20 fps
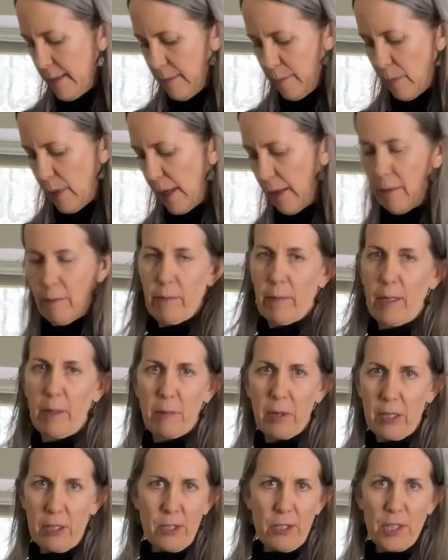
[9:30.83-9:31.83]
But I'm
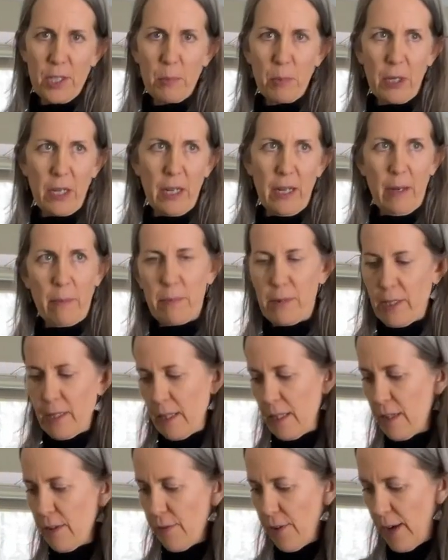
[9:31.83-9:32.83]
gonna just split it up to
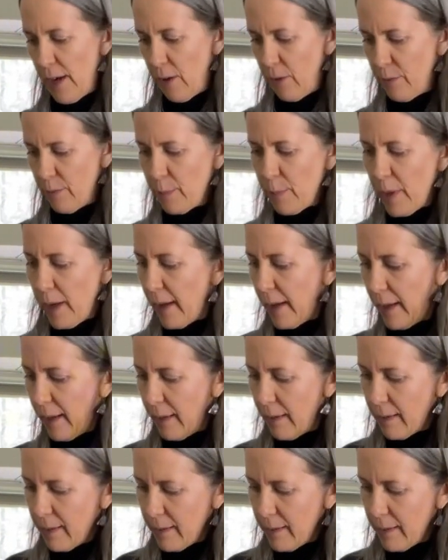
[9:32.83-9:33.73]
even out my